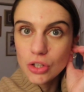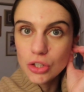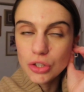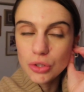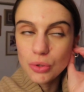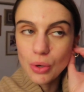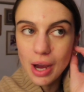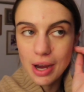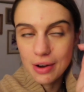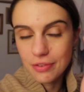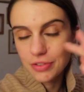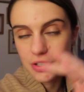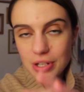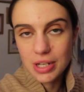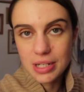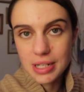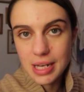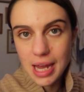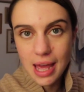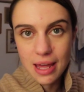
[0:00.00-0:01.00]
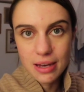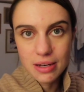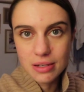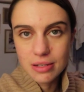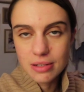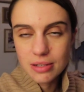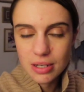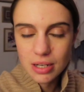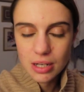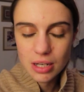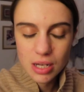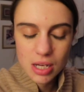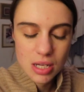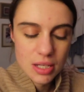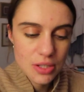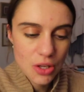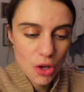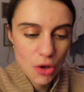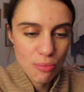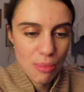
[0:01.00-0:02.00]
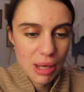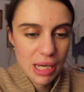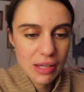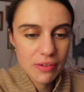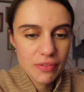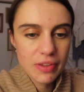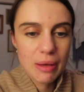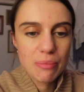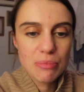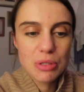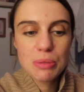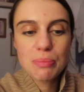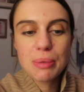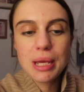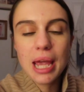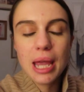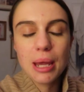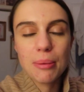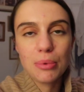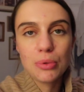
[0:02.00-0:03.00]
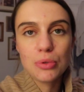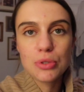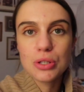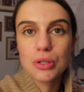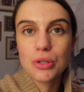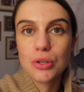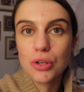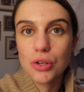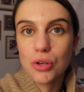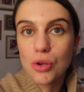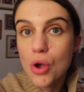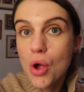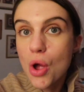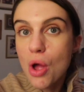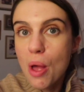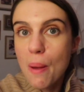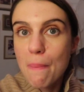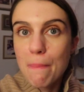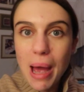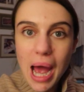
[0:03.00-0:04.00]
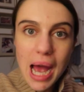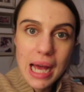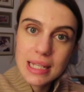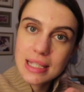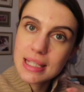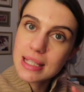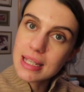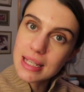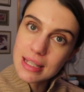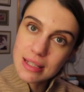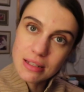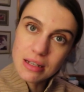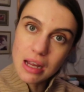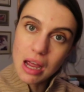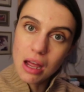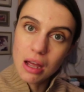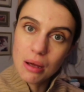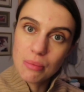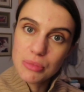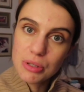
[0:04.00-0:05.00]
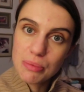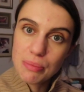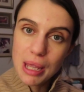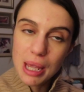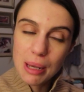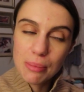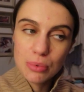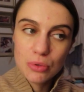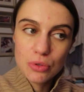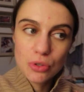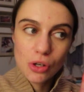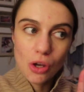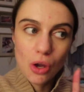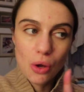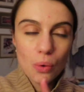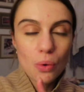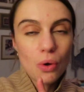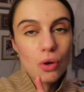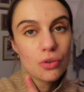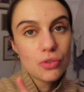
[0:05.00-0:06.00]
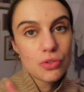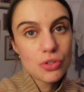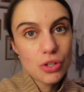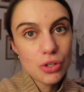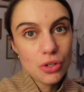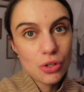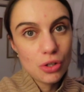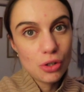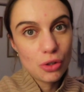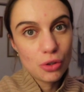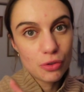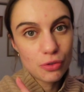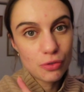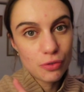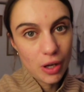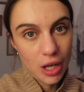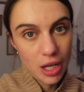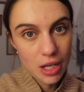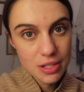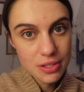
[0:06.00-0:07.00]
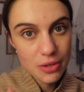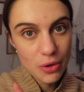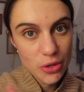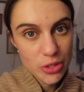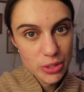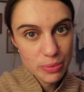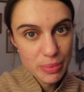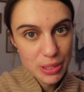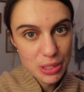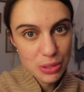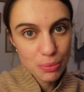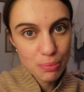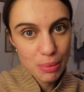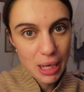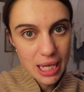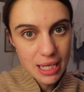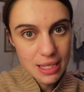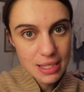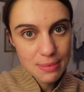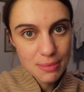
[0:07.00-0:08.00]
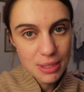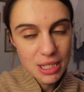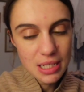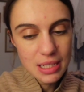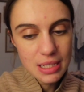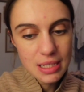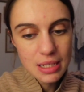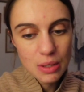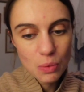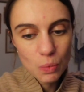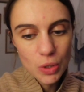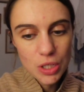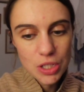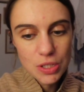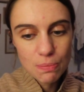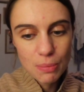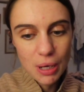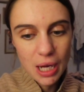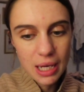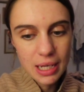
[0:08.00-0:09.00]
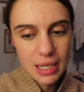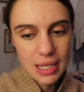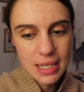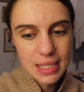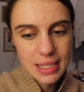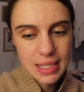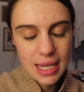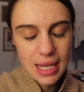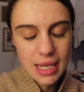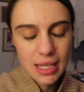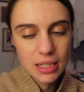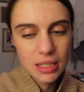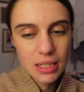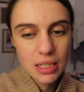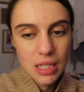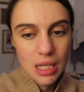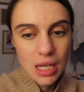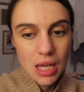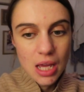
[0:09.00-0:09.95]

you have to attend so many of them to be able to pass this term to be able to go on to your first hospital placement which mine is in